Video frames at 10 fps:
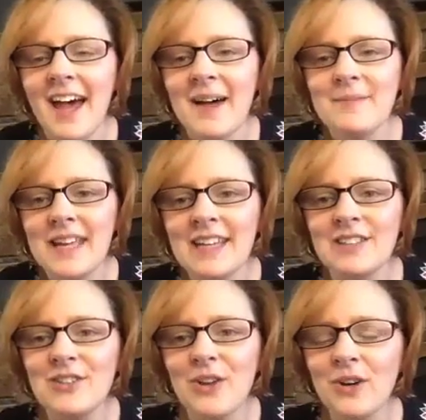It's so
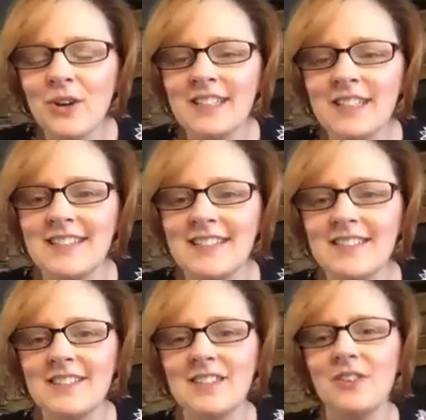good
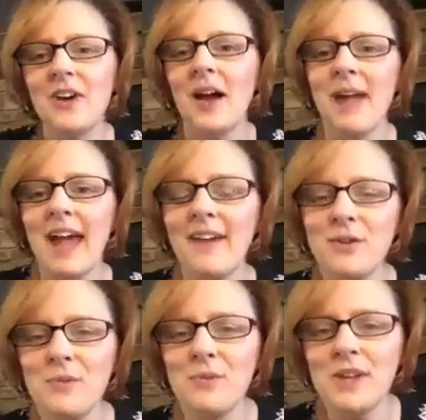to have you with
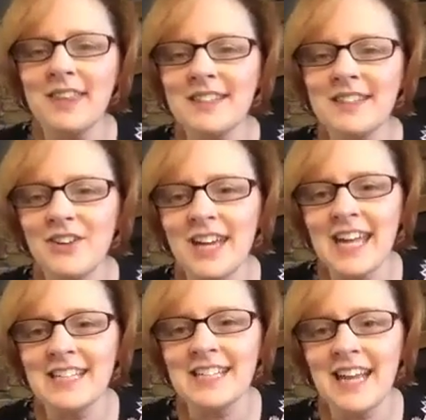us here again
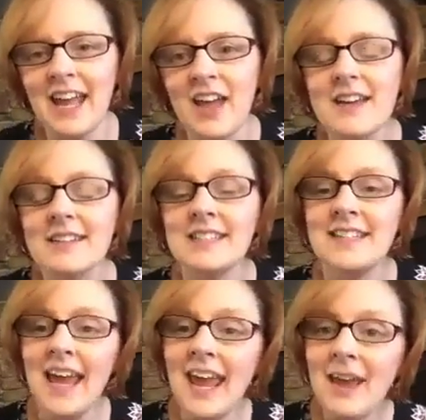today. Today,
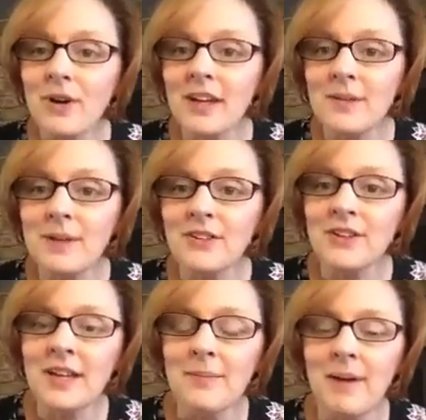we're going to be learning
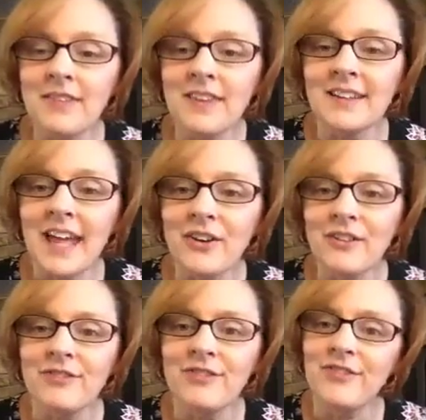about the letter
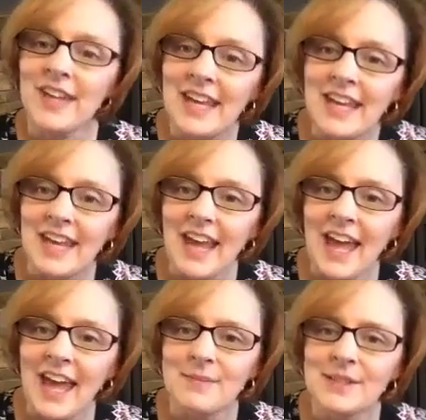V, and
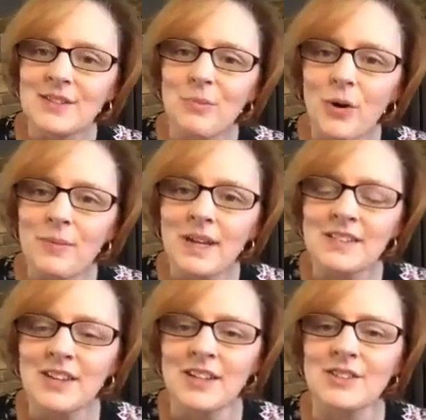Mrs. Mormon is going to
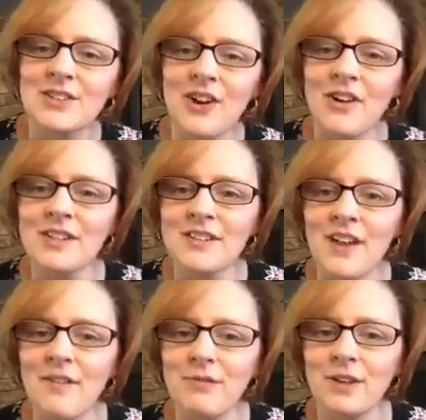start us off
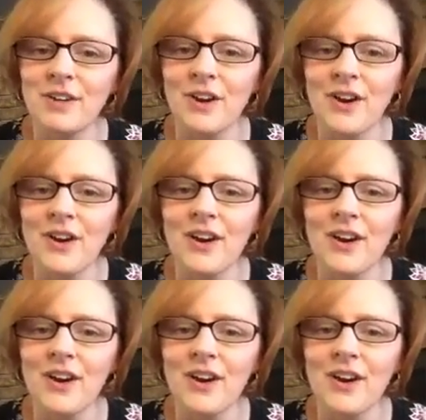with her